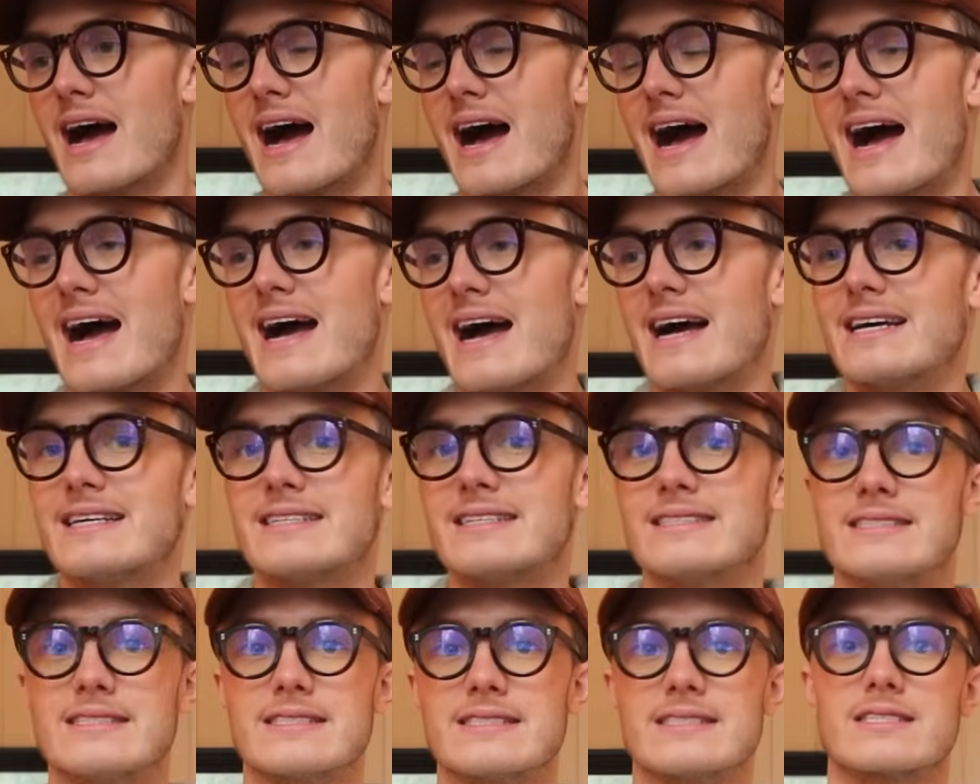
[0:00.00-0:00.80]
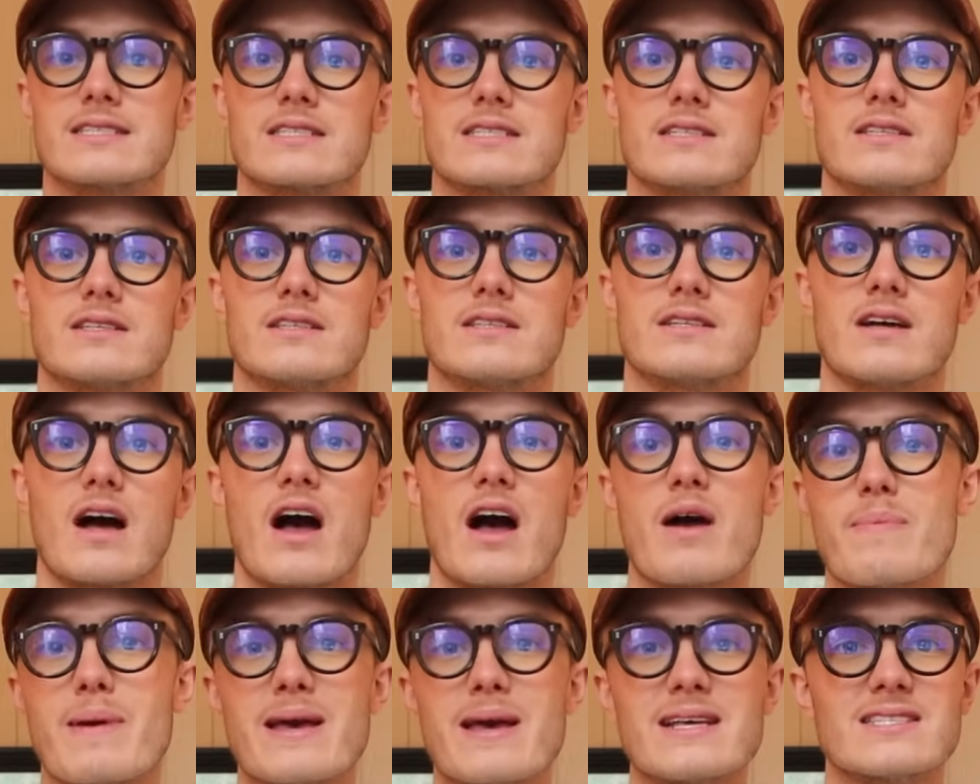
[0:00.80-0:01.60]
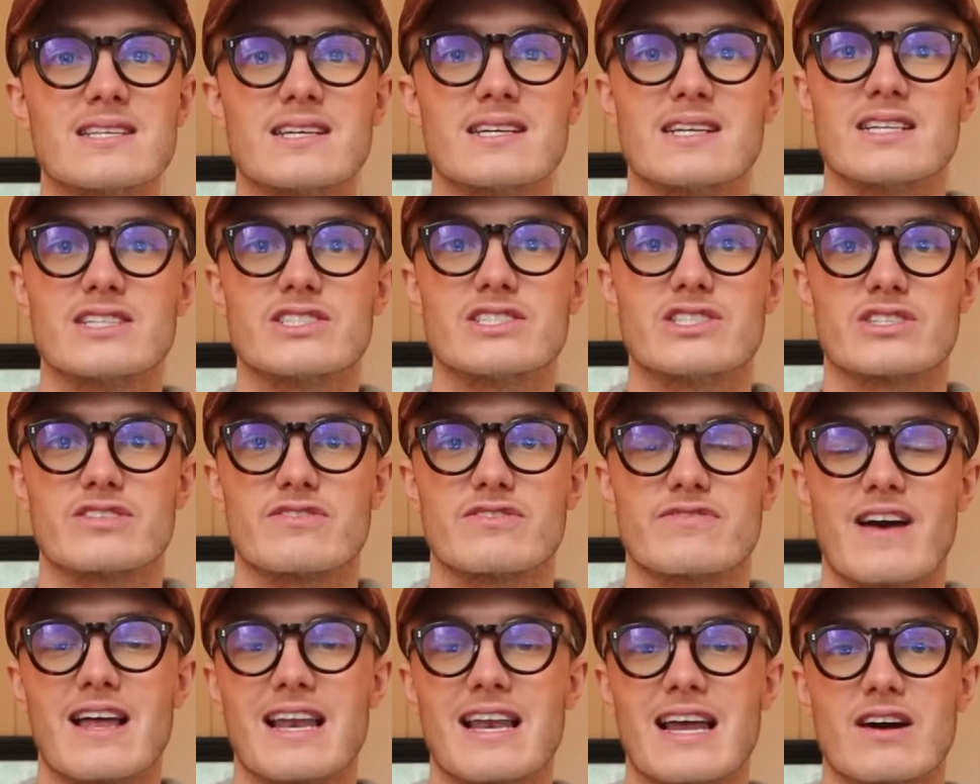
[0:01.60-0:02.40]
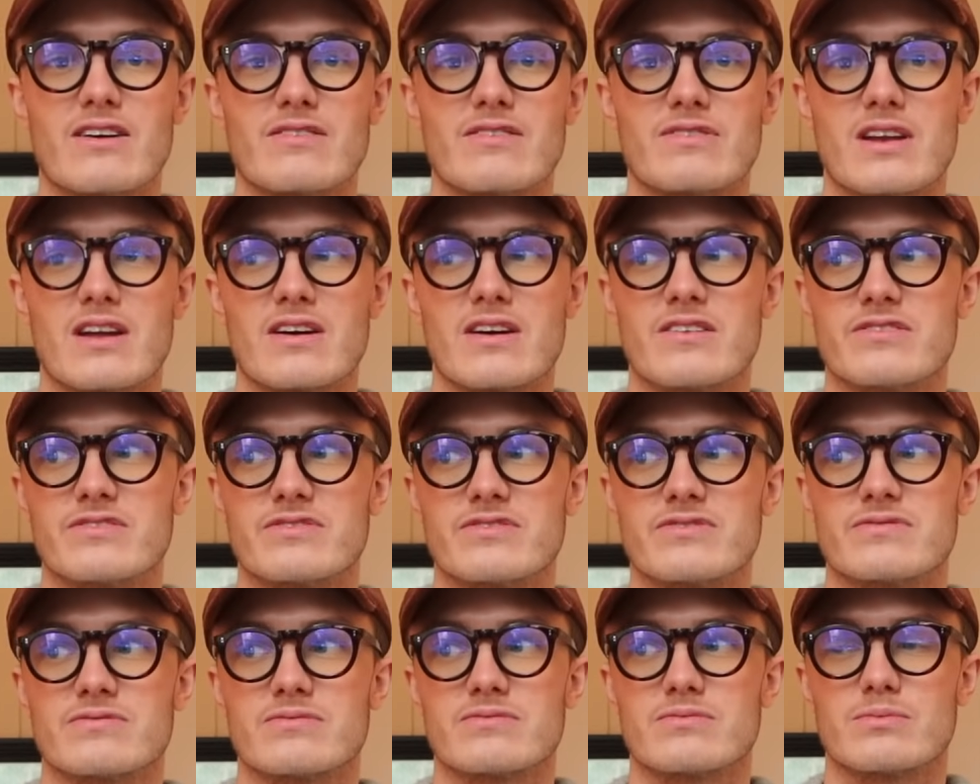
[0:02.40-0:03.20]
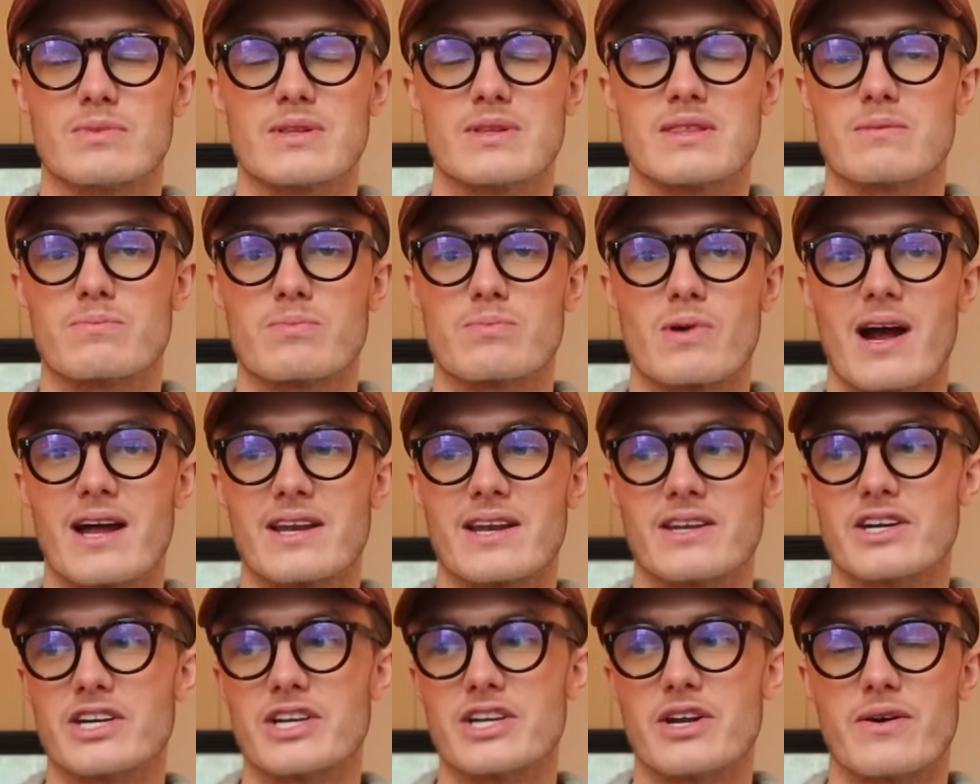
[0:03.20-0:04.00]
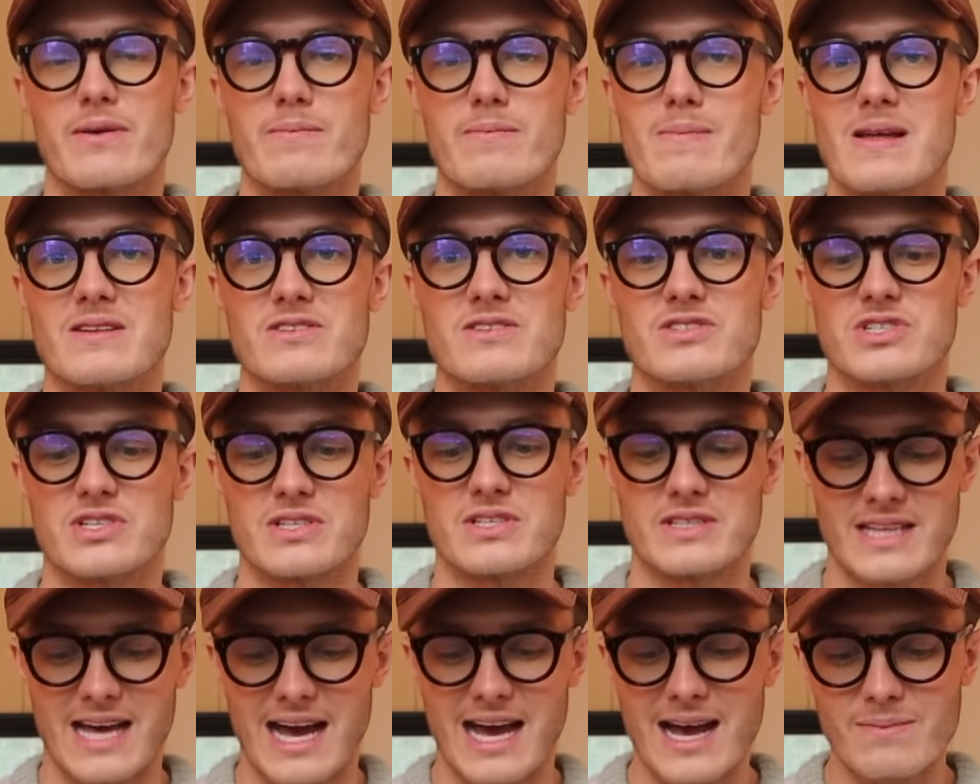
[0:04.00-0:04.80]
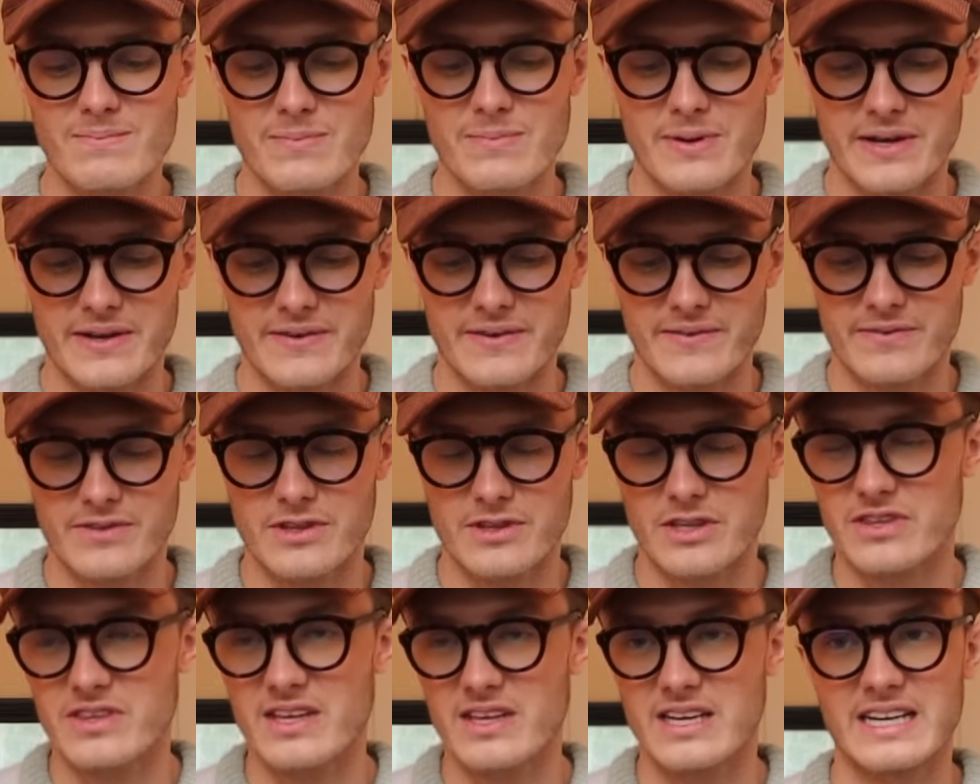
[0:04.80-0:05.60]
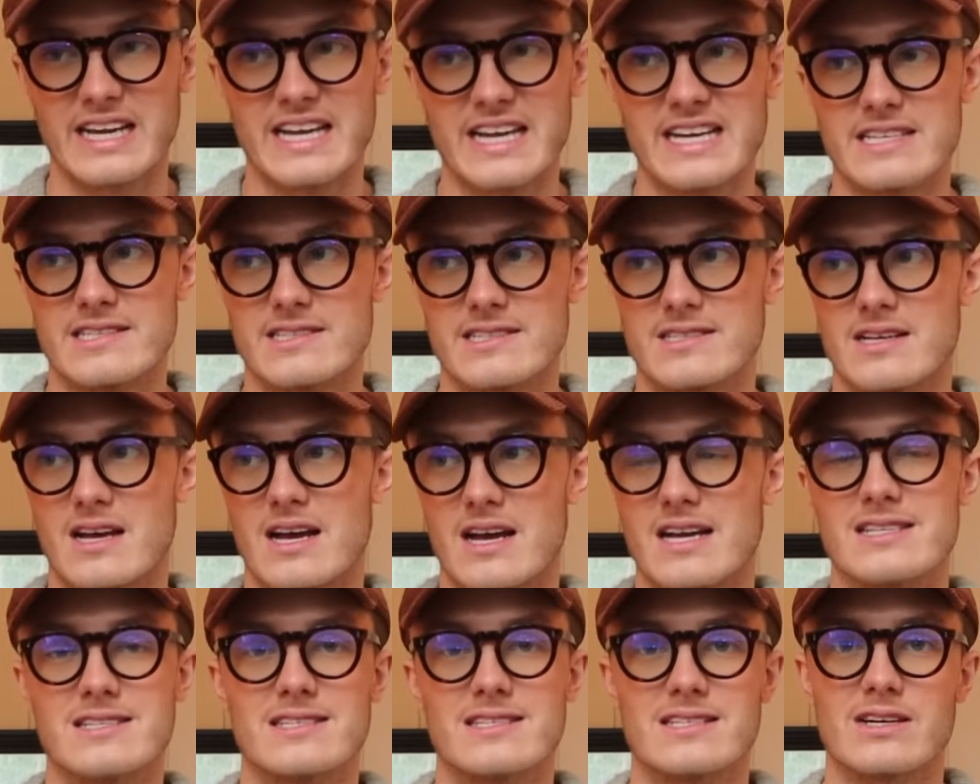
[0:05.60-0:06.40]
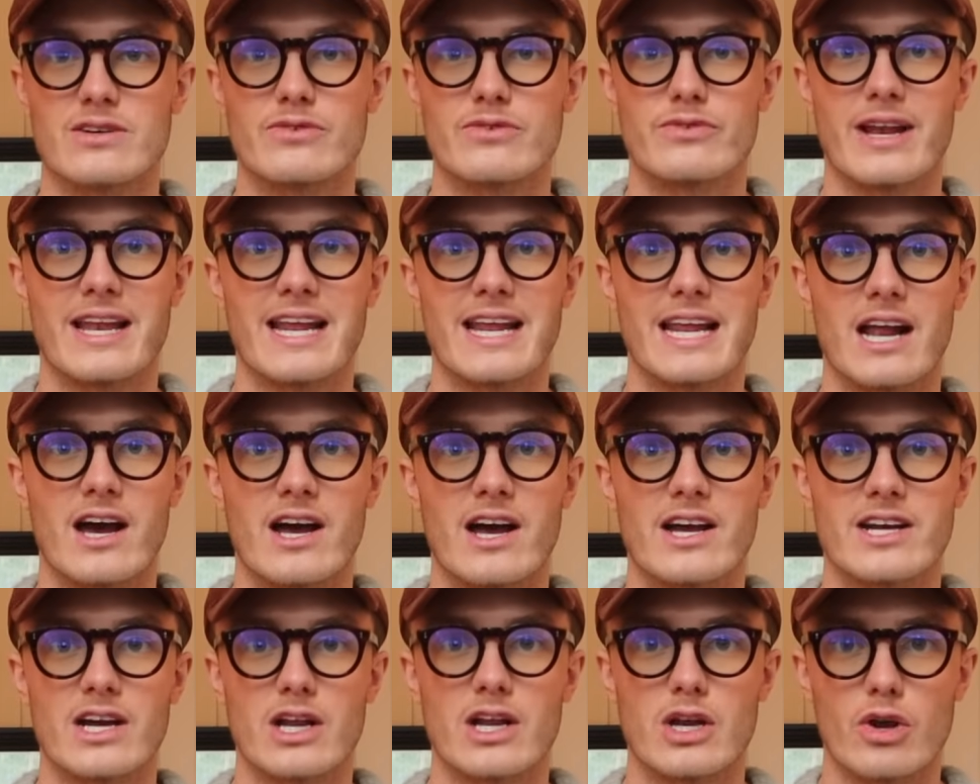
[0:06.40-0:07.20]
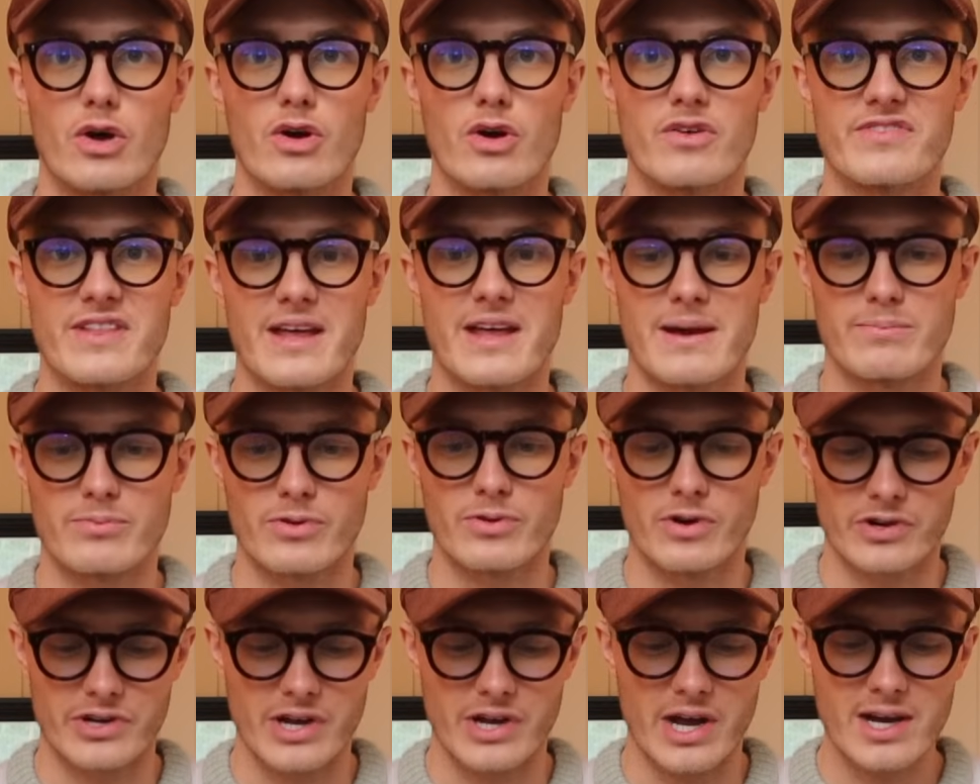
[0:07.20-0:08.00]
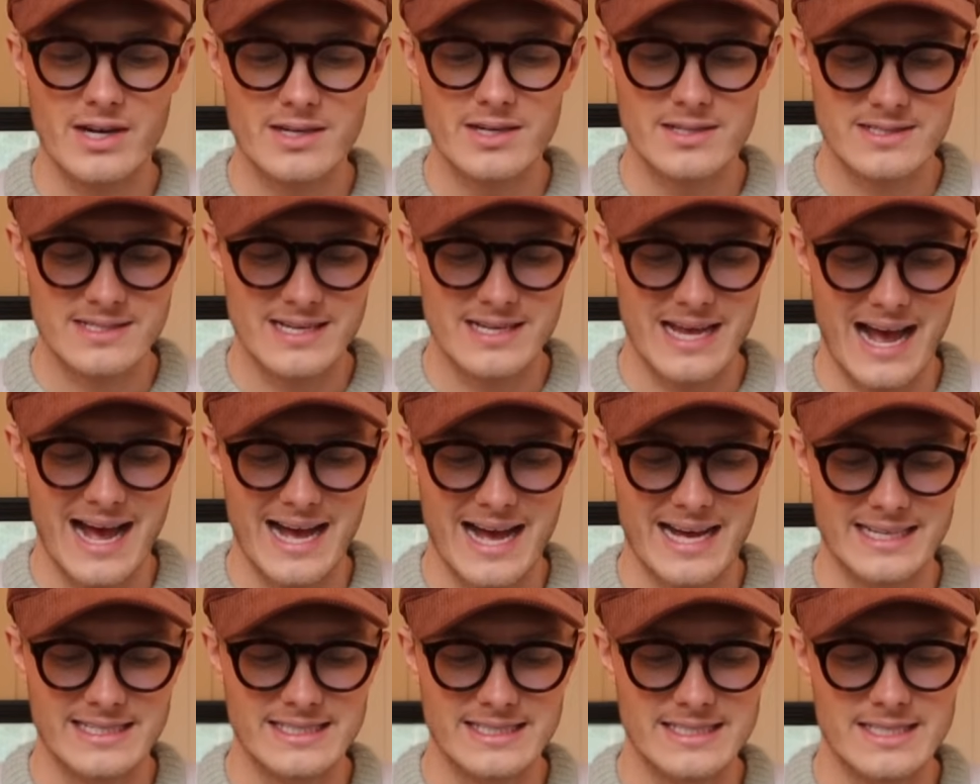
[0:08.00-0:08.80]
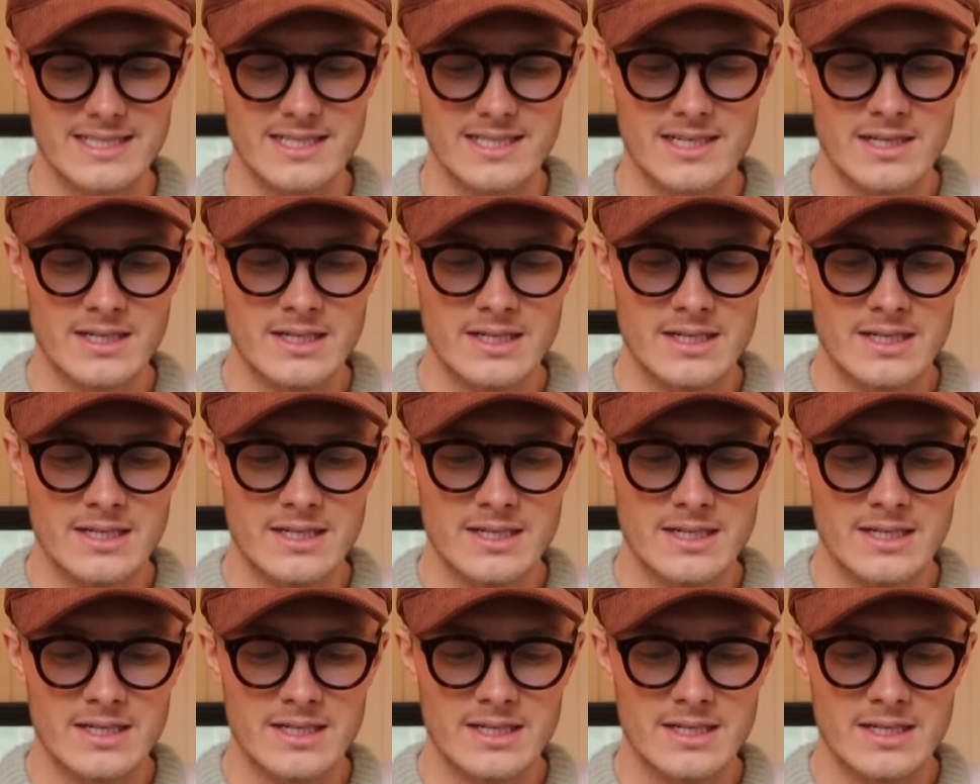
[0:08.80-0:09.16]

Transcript: and I basically just fell out of love with the brand. I know I mentioned that, but the thing is I still really like a lot of their products, and